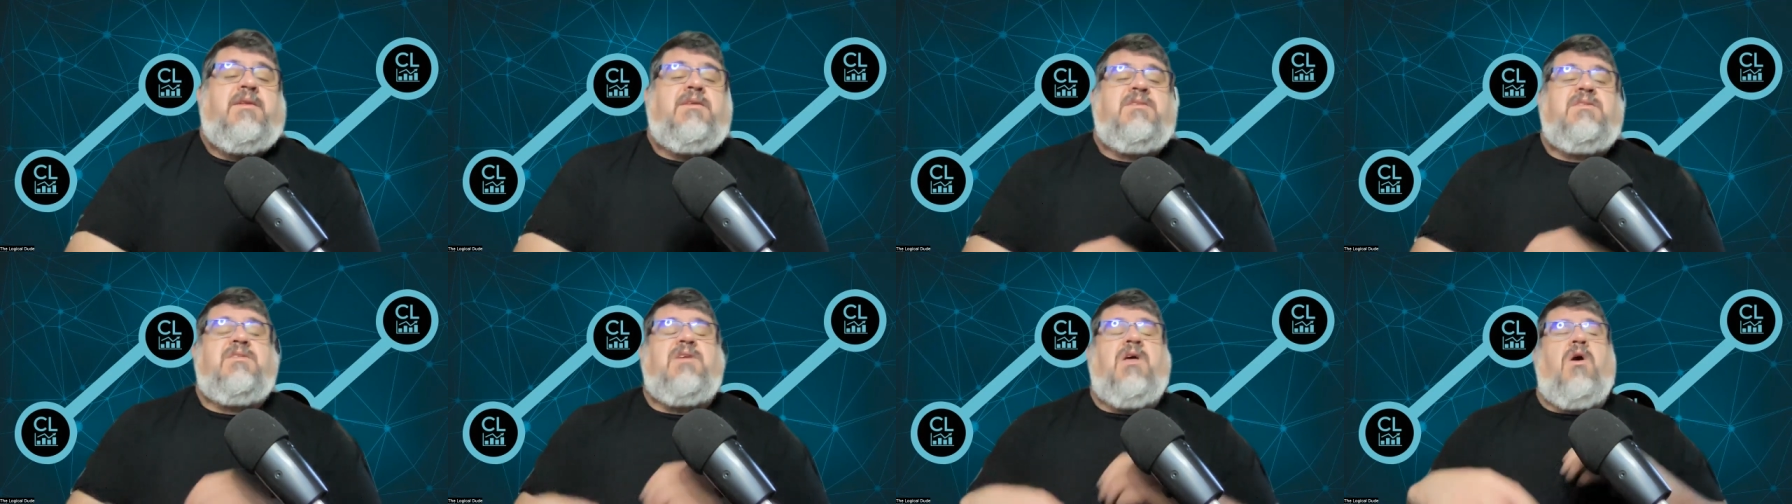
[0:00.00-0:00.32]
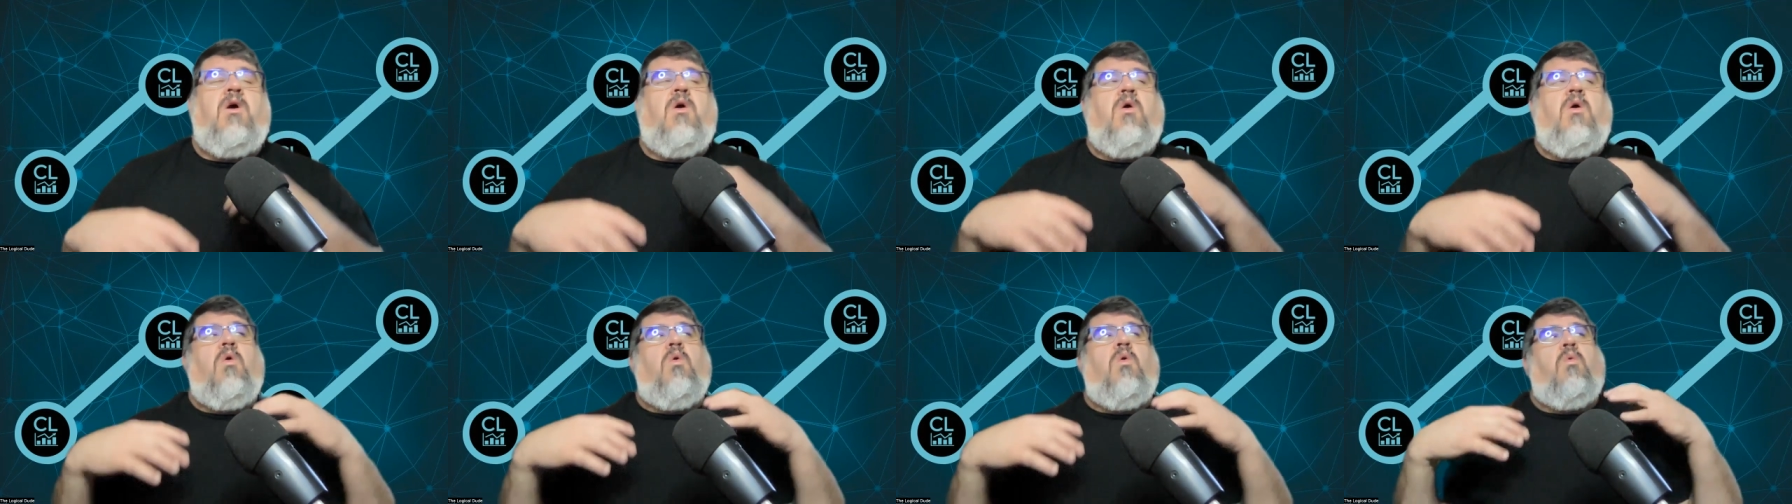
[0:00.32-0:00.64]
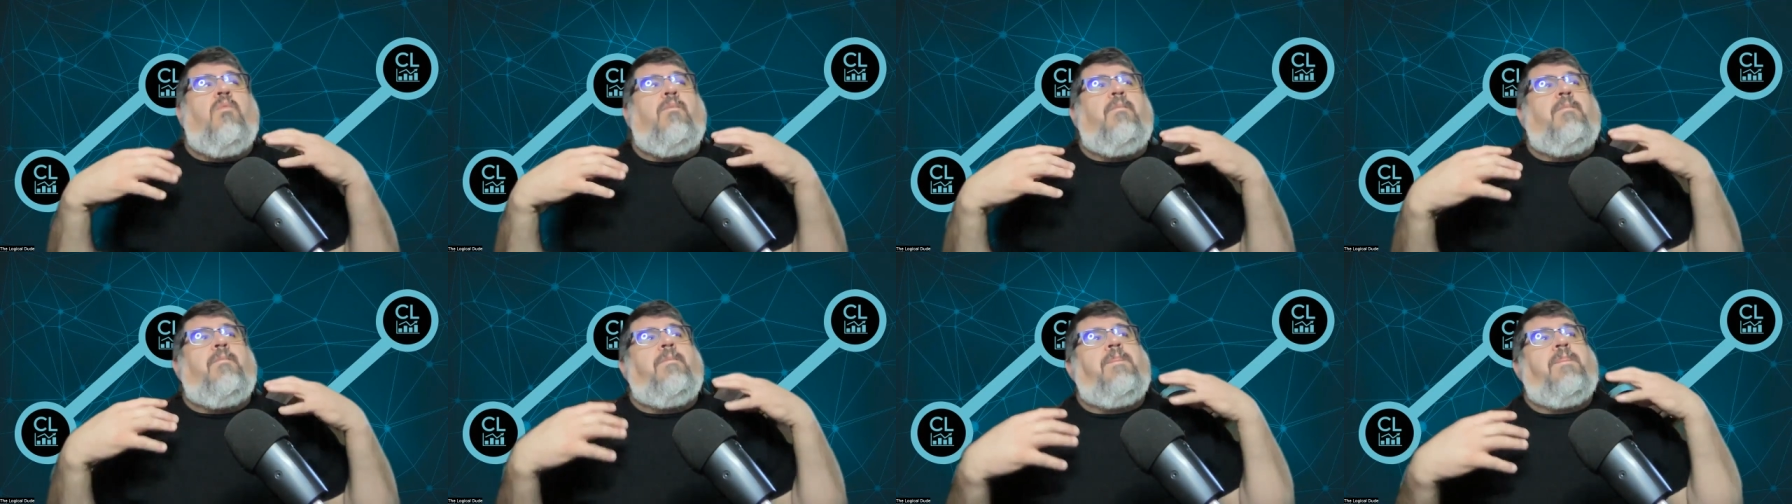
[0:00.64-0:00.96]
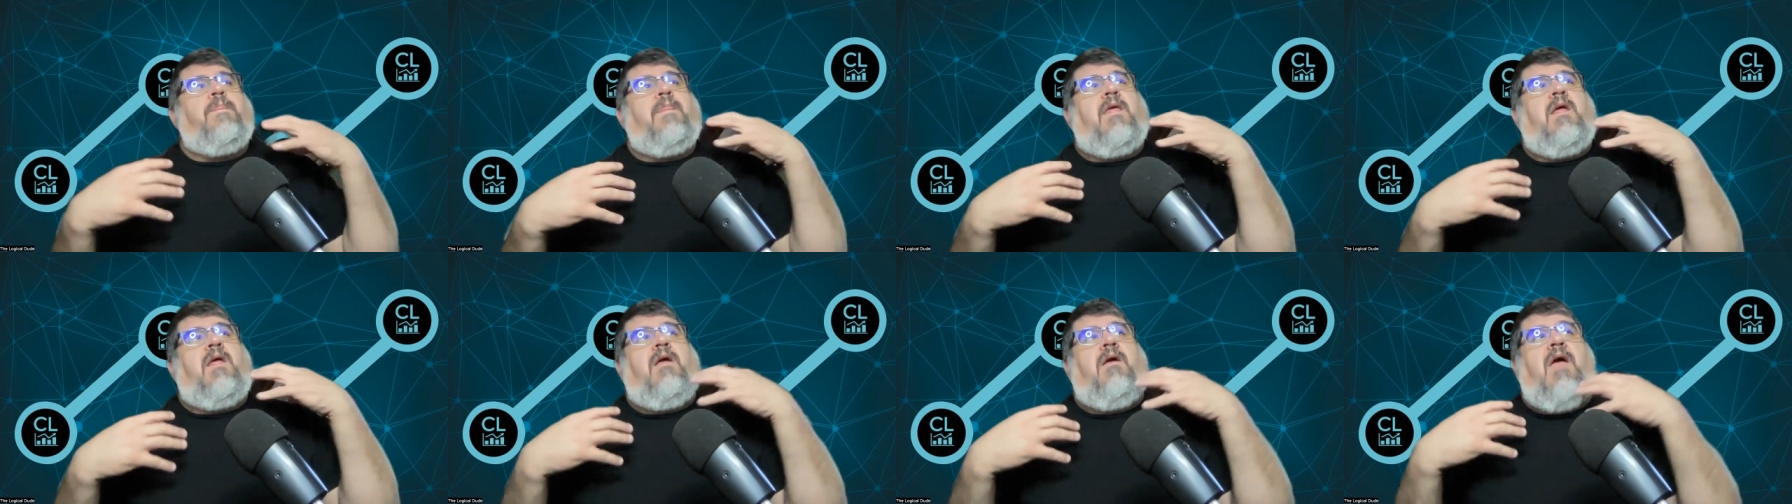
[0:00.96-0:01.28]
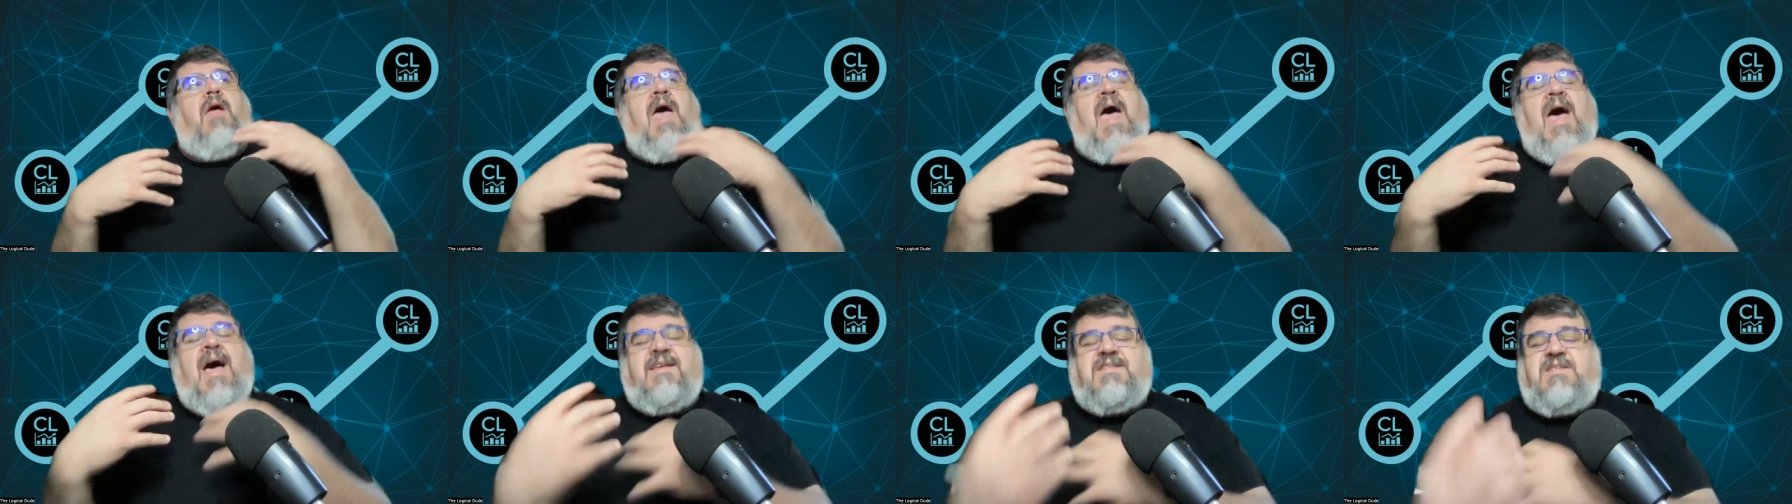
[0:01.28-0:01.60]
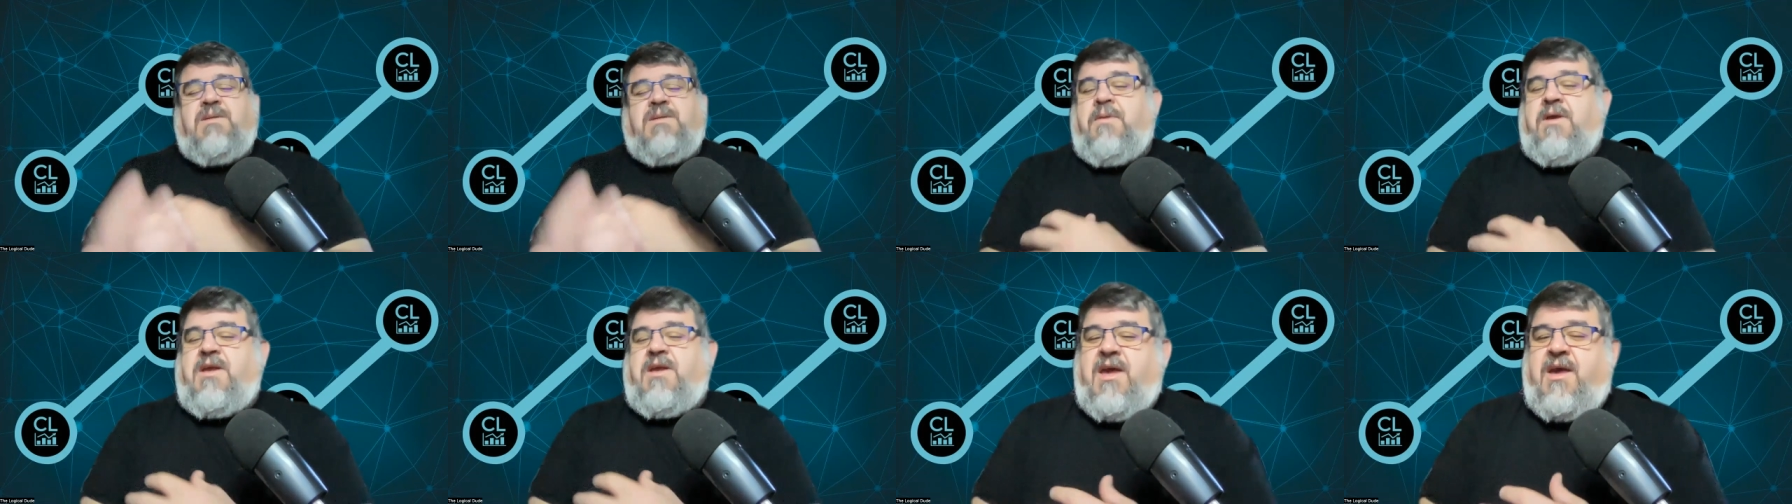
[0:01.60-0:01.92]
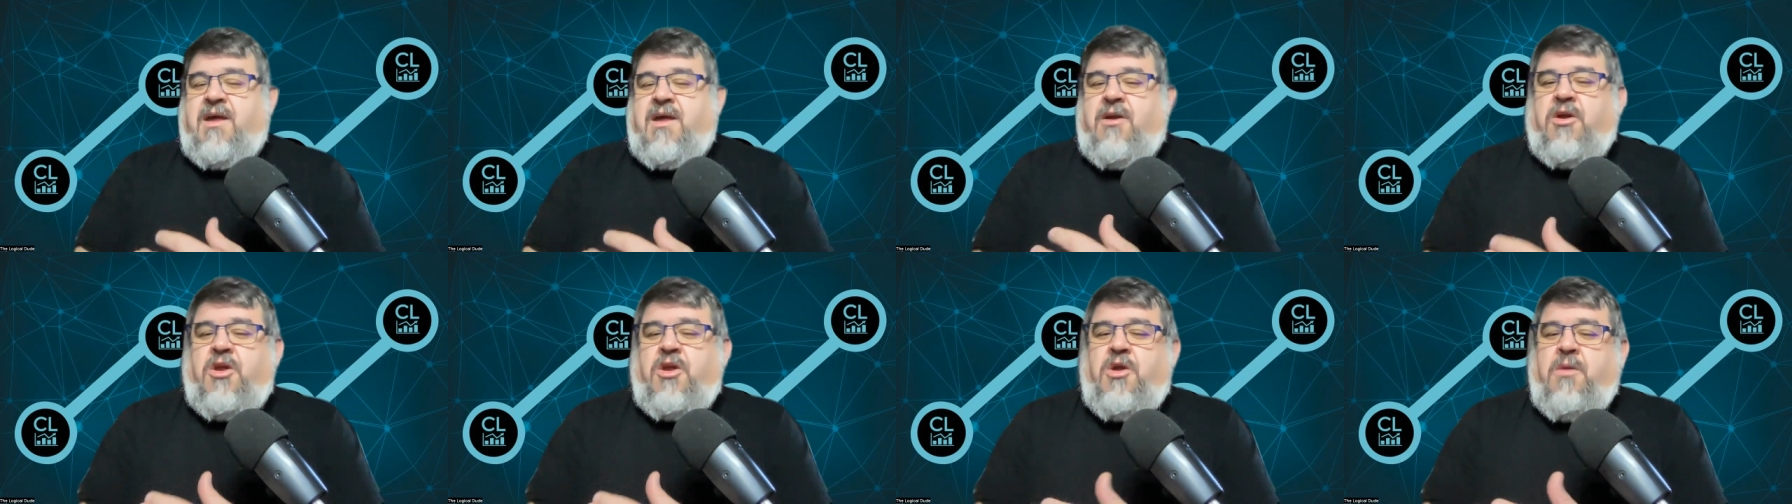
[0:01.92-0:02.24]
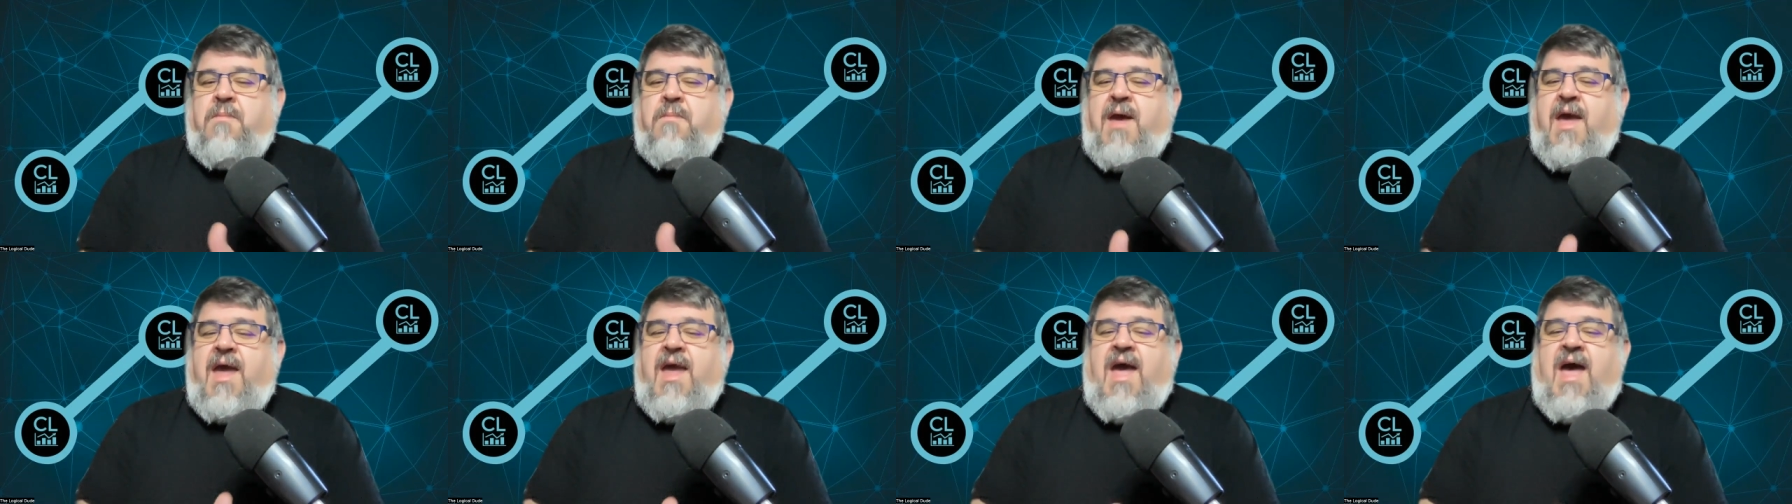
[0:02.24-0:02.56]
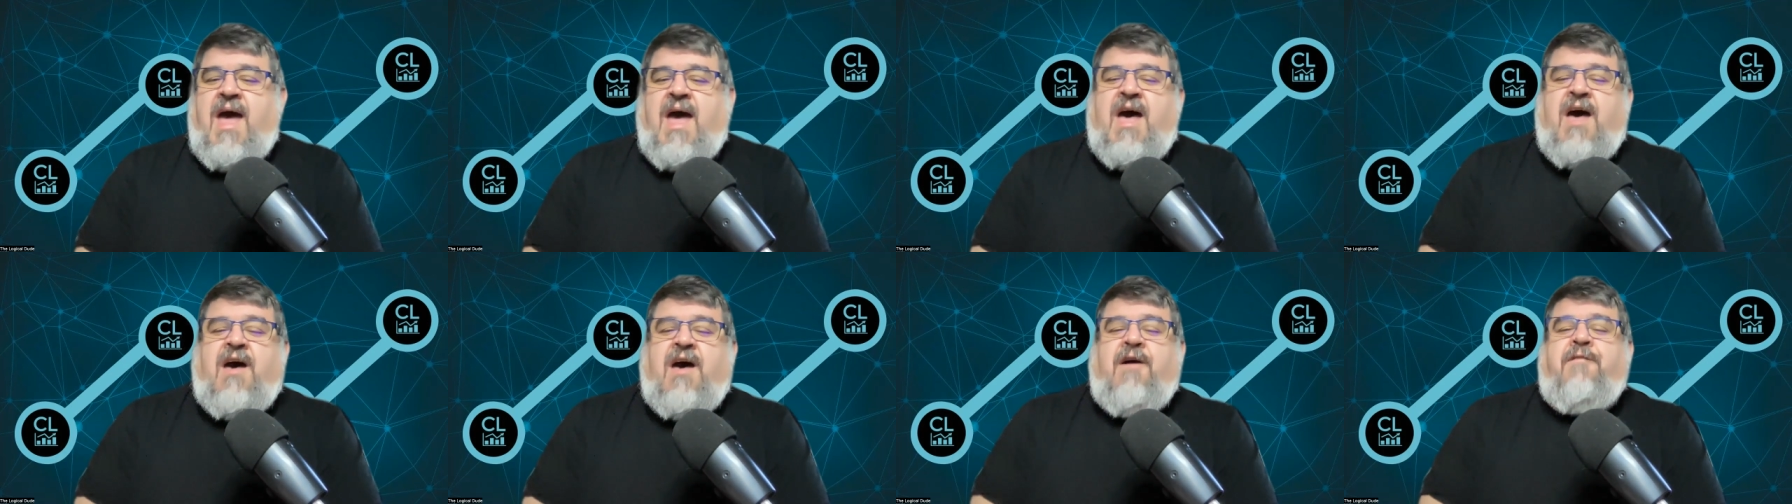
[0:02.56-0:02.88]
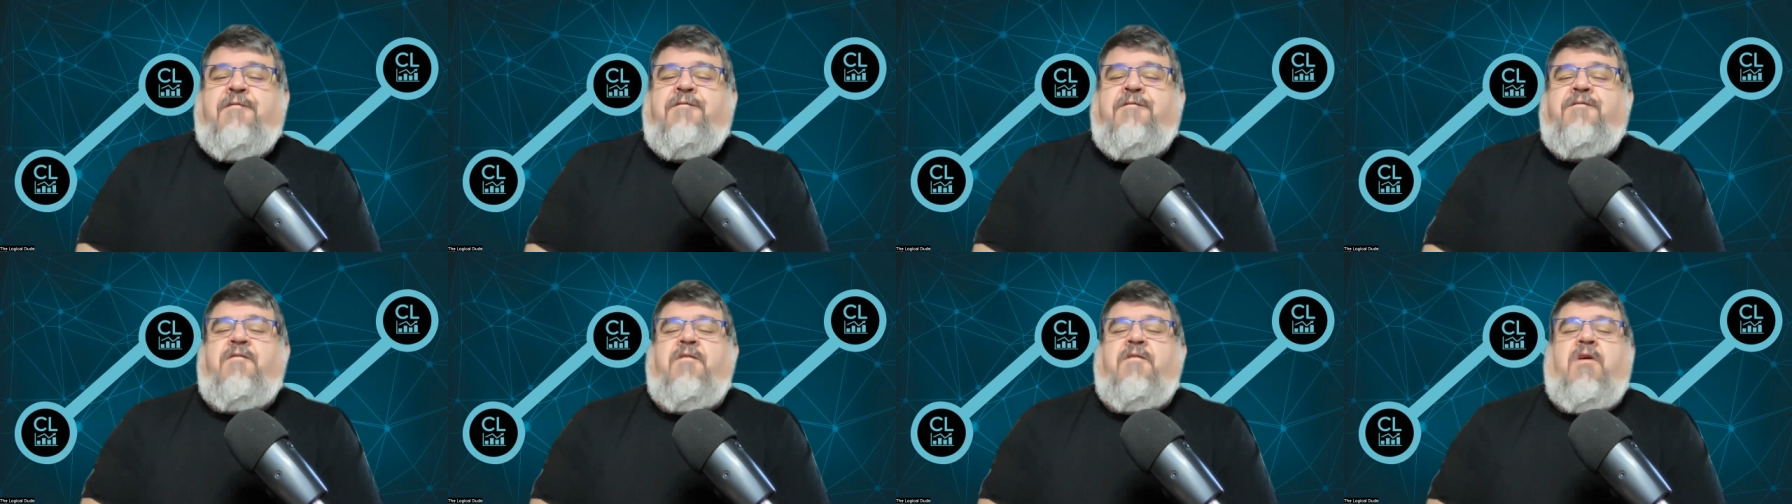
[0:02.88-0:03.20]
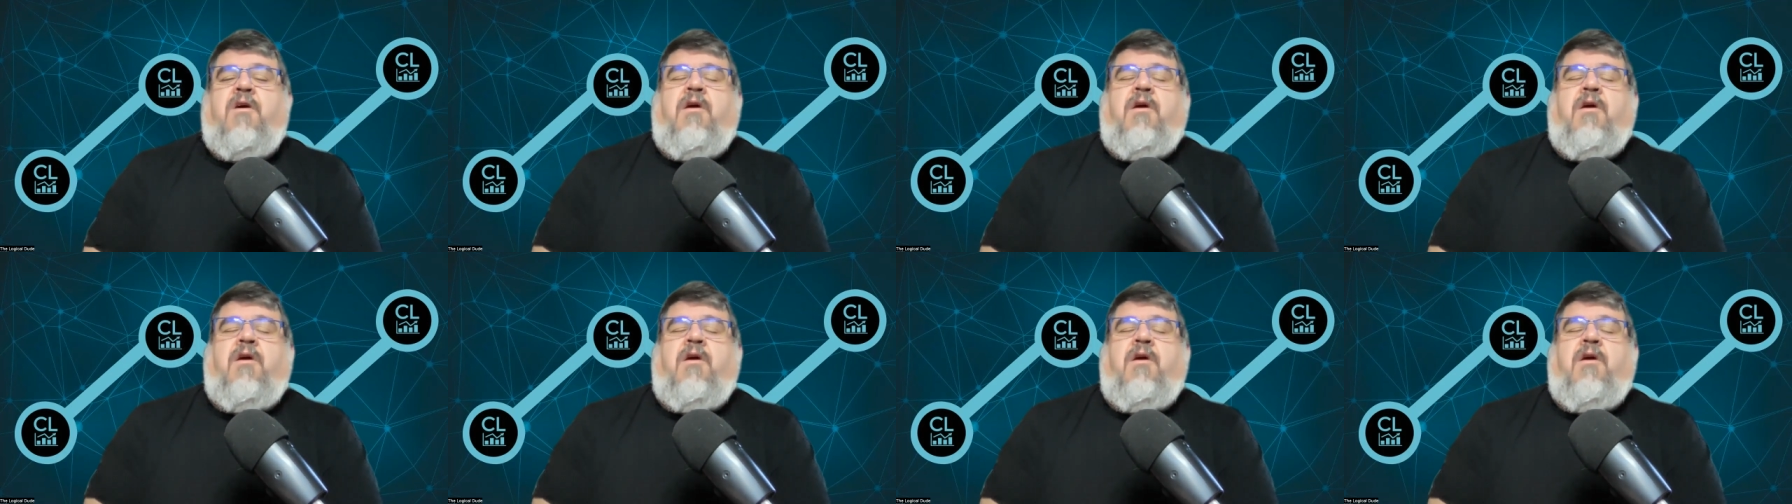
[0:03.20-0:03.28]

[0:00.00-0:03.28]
So, as a beginner, you may have,